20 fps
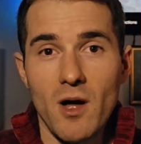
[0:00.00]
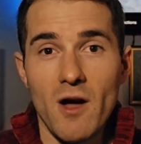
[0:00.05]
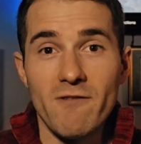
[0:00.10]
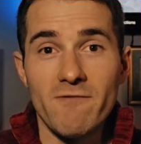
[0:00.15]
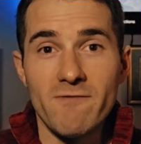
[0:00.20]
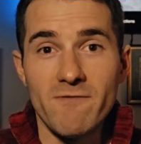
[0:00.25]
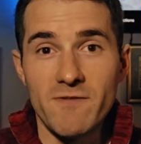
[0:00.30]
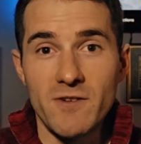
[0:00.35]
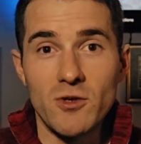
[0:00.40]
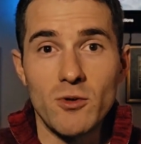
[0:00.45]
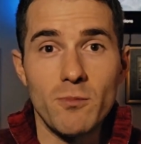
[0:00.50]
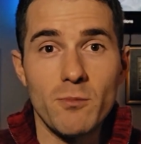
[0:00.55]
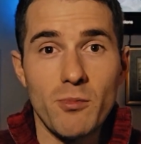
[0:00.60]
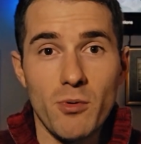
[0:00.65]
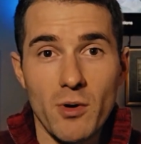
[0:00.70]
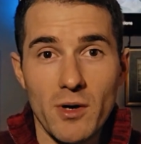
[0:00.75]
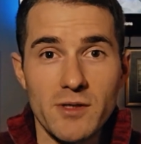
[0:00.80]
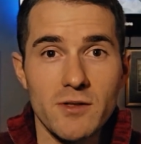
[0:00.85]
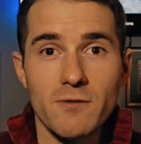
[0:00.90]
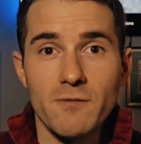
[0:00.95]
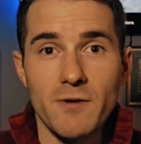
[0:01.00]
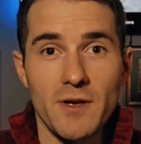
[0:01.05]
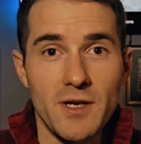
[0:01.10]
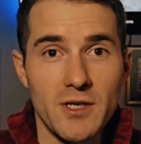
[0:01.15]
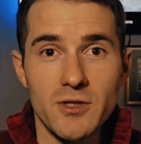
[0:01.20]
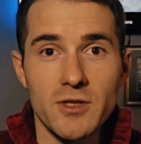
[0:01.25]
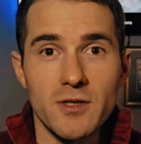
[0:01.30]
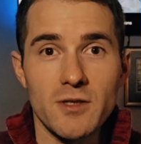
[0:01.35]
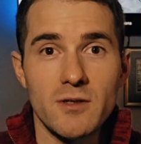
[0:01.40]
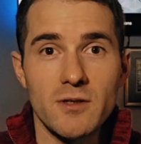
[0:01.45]
of film
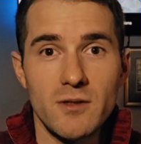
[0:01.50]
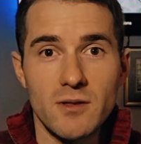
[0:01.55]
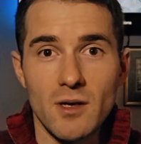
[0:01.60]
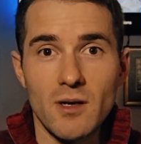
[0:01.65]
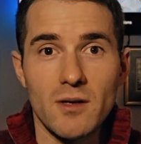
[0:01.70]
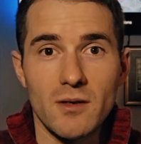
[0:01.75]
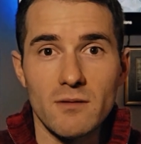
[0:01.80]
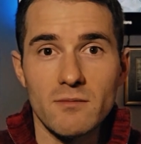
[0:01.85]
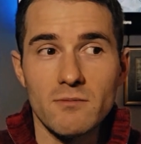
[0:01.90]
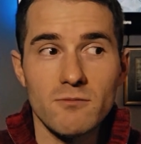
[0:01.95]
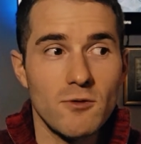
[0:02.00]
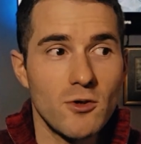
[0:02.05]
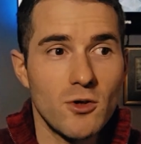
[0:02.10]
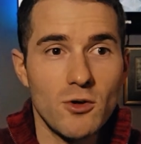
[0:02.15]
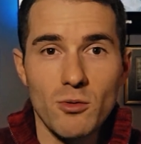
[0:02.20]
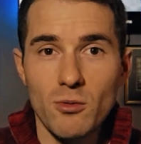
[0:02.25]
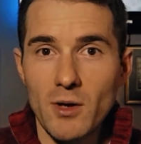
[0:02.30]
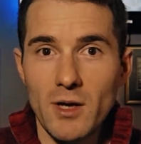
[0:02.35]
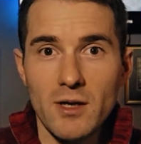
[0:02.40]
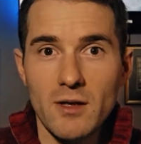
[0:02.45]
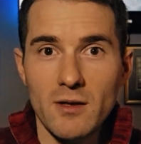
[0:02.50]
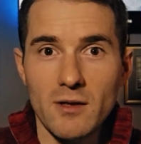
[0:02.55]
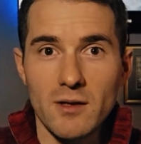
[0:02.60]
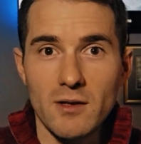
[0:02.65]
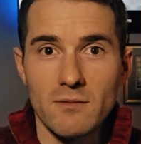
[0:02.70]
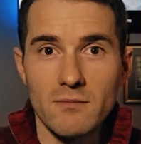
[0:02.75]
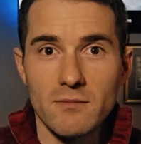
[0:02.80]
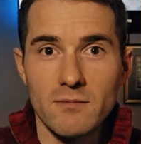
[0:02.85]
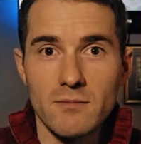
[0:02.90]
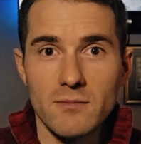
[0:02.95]
preservation done correctly.
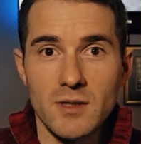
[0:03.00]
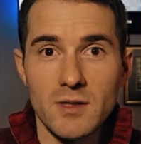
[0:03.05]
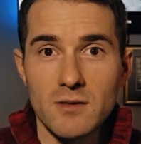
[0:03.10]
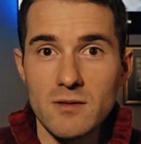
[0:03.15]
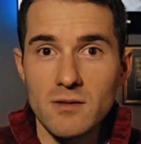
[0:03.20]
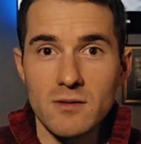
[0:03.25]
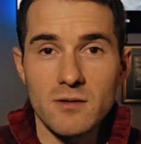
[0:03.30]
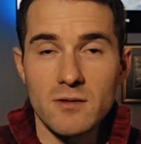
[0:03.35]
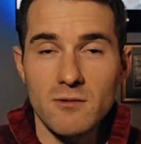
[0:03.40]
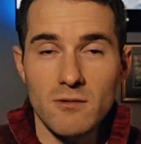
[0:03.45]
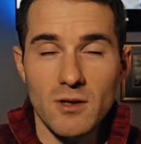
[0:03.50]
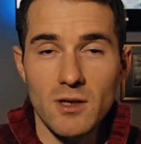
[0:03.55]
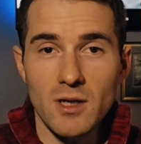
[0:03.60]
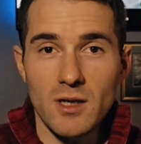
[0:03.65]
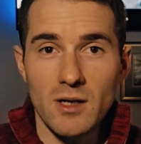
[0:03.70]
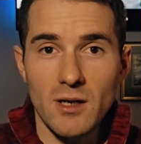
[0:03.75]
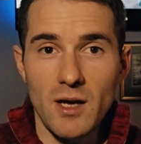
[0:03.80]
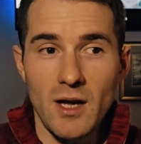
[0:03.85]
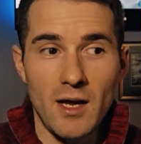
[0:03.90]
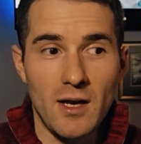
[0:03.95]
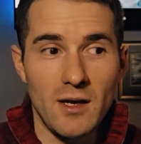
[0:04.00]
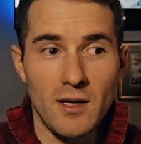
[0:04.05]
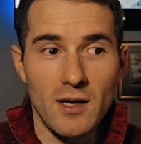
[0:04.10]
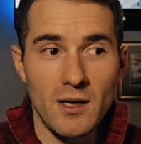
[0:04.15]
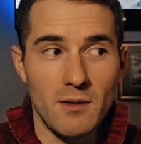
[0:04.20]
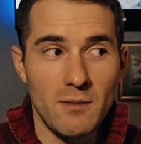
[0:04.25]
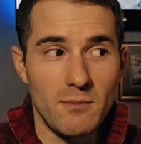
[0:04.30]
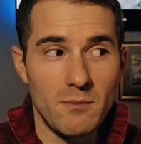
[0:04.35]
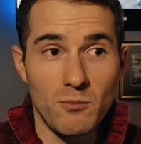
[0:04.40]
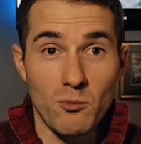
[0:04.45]
This looks great, and
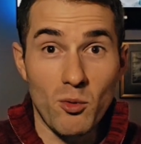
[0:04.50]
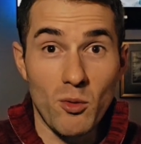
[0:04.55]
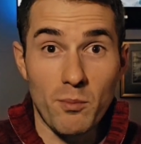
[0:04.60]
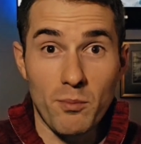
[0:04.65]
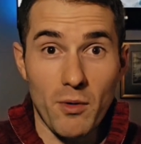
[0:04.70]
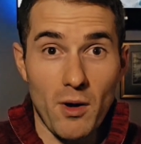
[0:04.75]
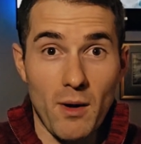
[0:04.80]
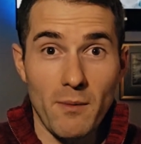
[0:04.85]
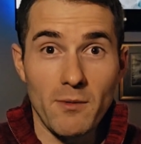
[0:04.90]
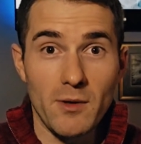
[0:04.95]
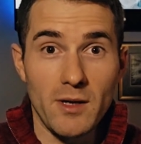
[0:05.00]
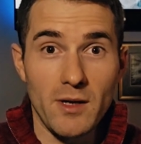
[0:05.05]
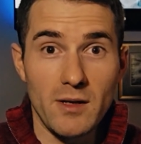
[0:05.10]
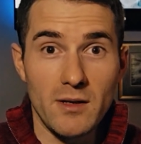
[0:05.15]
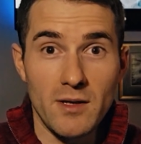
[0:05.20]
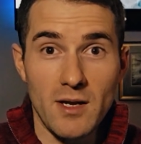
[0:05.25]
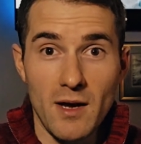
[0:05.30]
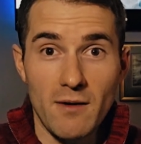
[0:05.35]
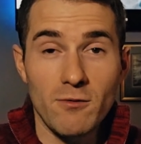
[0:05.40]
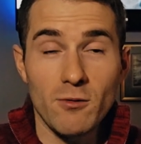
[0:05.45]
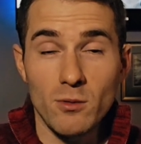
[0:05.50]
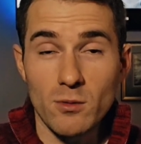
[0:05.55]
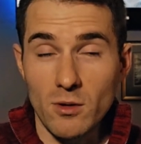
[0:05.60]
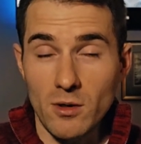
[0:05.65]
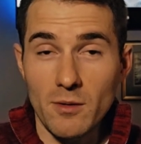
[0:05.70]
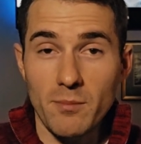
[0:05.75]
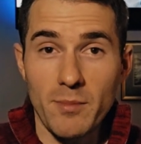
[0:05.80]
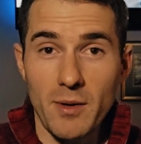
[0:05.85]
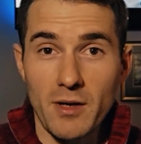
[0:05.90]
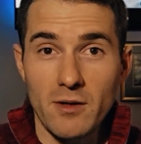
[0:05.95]
it will probably never
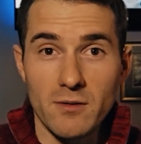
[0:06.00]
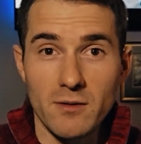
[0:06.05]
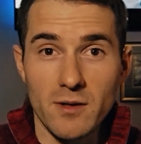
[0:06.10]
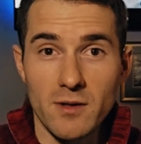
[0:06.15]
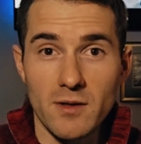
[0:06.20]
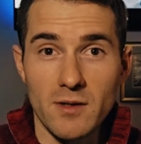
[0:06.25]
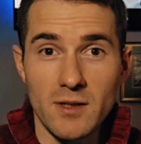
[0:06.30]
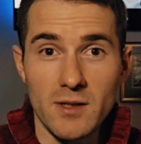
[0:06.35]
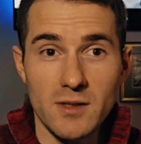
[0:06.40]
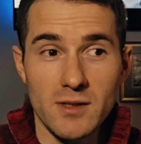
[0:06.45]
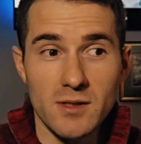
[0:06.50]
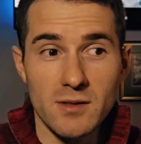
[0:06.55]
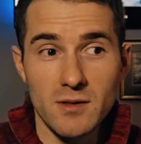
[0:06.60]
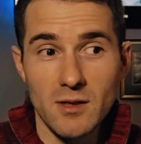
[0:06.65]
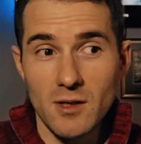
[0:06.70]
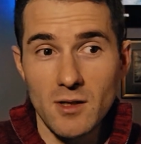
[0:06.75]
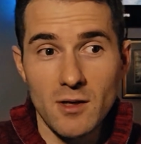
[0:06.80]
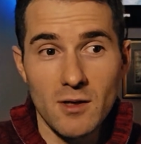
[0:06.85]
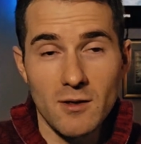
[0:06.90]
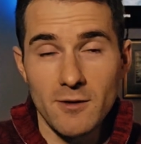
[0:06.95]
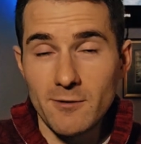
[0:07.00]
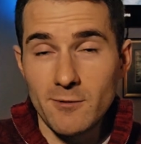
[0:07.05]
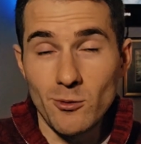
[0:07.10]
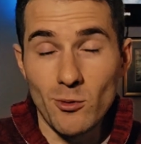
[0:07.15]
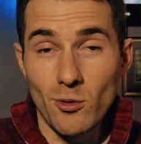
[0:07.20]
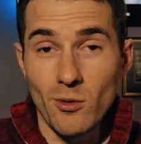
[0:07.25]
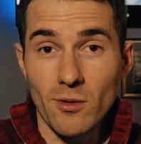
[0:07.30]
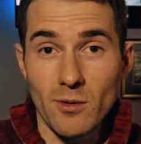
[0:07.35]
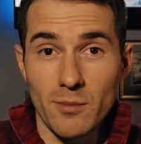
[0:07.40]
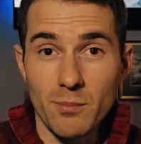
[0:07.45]
look better than this,
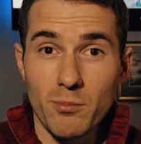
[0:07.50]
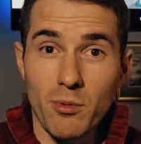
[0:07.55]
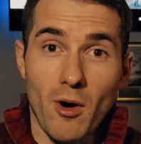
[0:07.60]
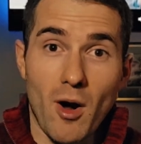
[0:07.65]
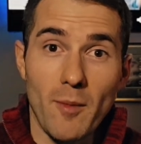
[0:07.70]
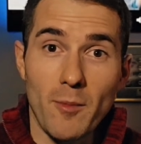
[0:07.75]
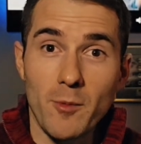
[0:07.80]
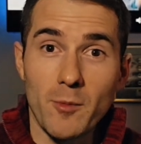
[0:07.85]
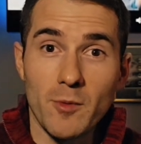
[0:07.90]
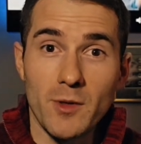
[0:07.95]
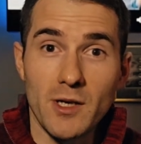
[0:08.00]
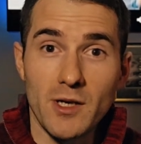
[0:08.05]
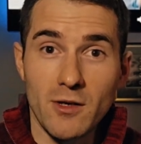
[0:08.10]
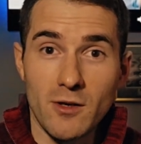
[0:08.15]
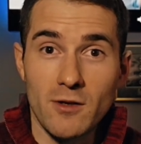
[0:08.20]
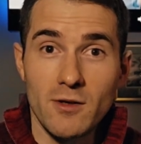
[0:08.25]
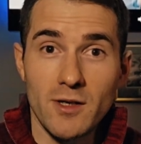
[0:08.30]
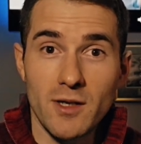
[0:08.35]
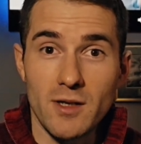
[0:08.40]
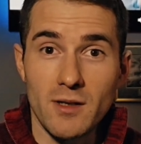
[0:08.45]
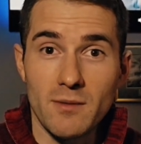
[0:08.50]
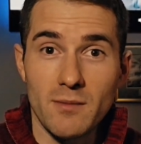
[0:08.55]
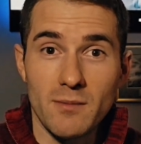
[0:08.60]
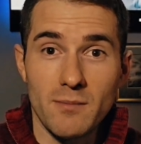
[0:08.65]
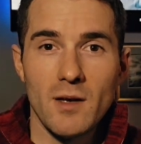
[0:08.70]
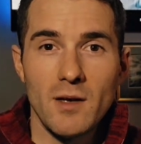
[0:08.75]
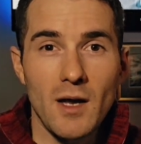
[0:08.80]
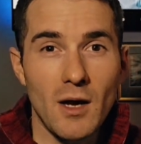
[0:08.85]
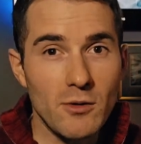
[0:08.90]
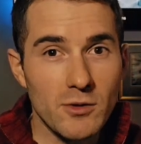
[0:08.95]
nor probably could it.
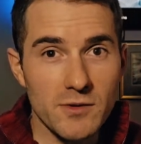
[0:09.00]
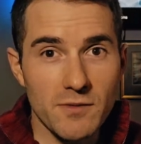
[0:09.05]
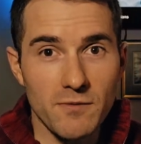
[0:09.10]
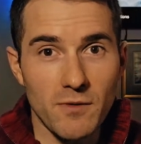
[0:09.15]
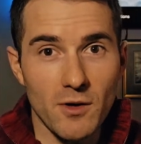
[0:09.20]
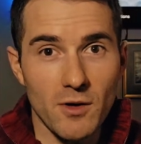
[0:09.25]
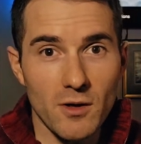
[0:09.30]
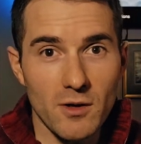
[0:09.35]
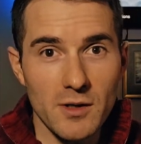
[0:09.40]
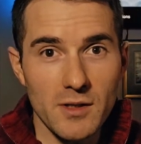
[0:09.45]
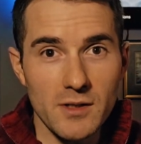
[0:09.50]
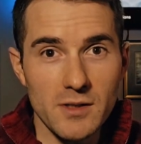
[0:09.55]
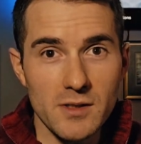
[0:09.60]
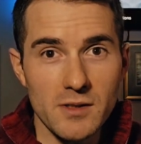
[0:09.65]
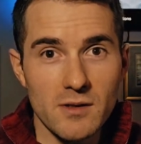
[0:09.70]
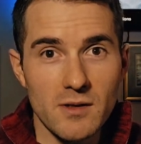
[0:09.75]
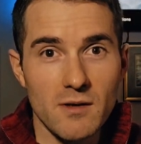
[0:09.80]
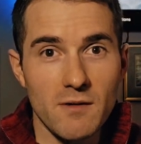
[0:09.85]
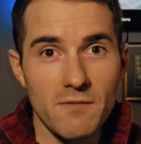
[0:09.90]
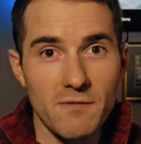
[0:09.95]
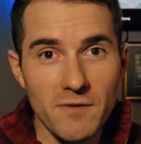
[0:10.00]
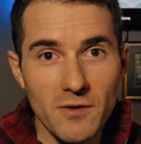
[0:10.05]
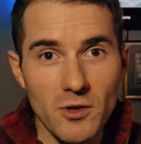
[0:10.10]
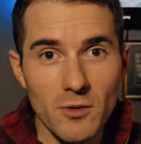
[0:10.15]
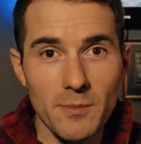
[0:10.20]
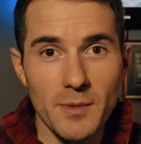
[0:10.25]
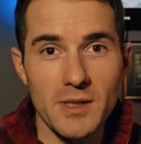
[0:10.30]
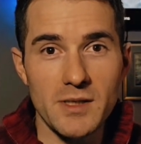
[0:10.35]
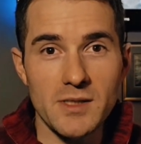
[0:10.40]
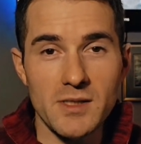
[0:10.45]
Now, as far as the
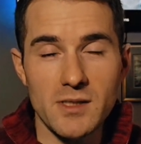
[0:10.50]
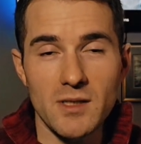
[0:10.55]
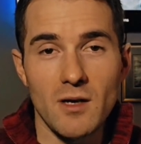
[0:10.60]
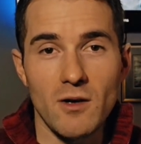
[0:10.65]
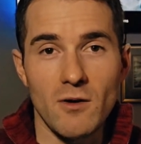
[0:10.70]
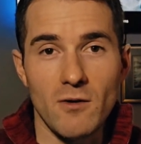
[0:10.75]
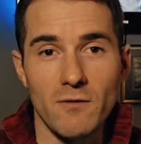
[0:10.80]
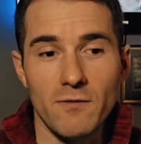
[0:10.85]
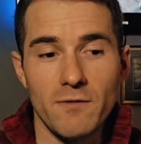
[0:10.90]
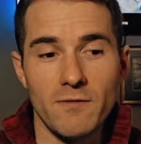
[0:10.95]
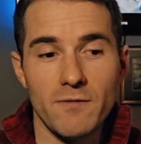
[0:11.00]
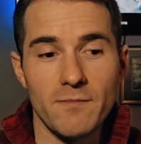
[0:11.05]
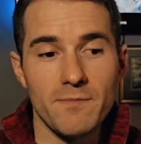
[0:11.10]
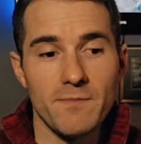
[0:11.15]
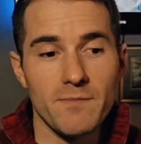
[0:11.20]
film itself,